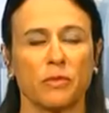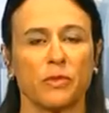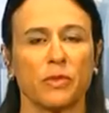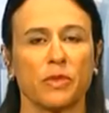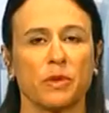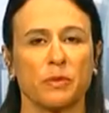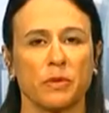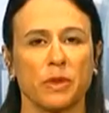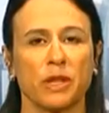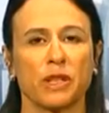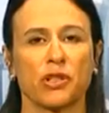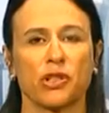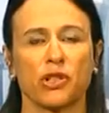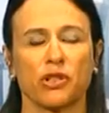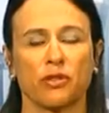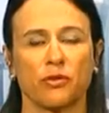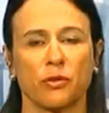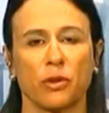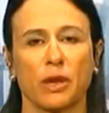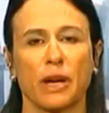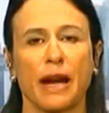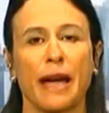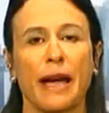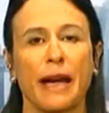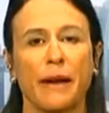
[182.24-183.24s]
depiction of
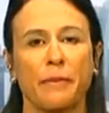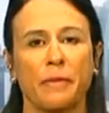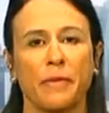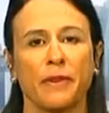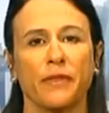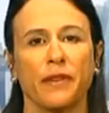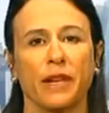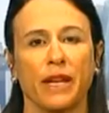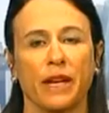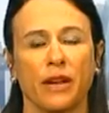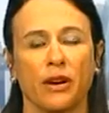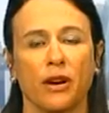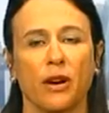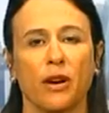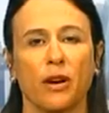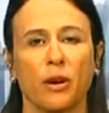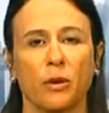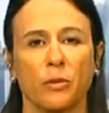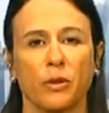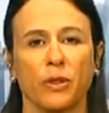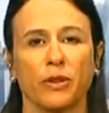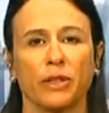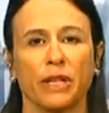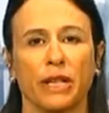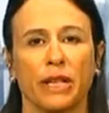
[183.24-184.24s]
what happened that
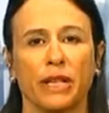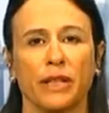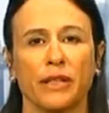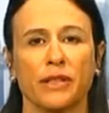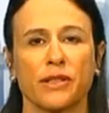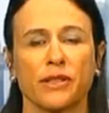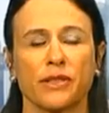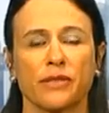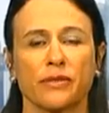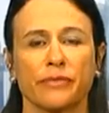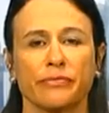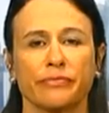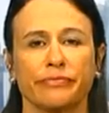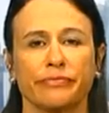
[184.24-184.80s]
horrible night.